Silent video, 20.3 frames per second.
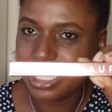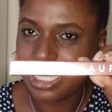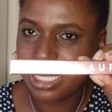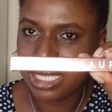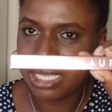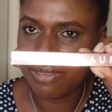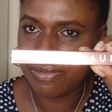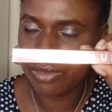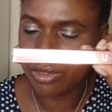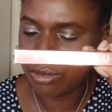
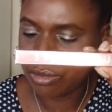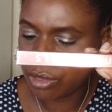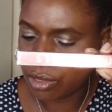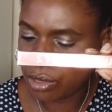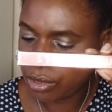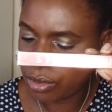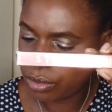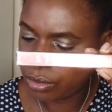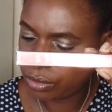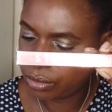Steve
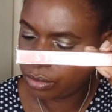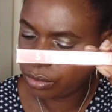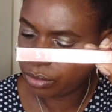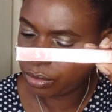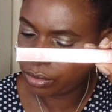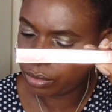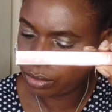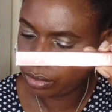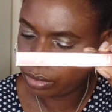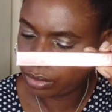Laurent,
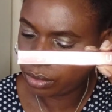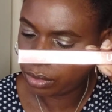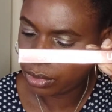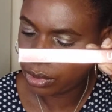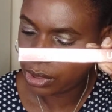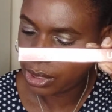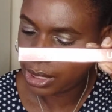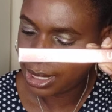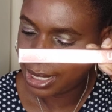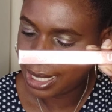
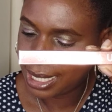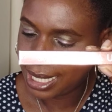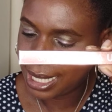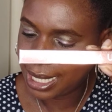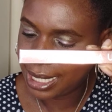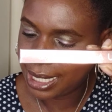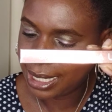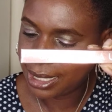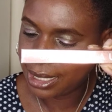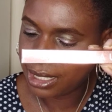
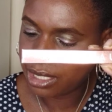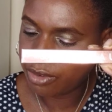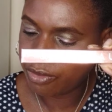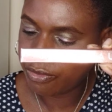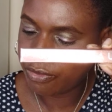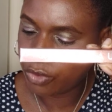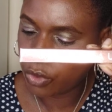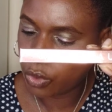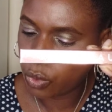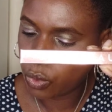and it's a
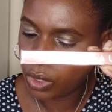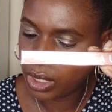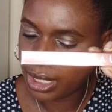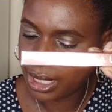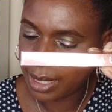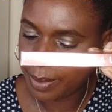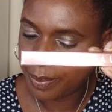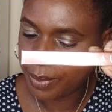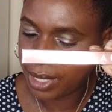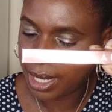Vogue
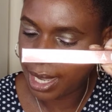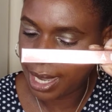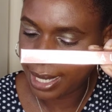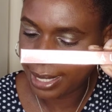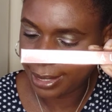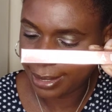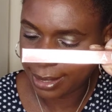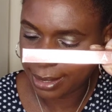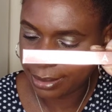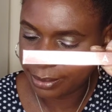lip
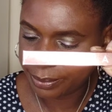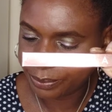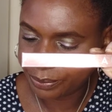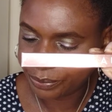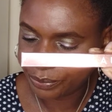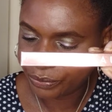liner.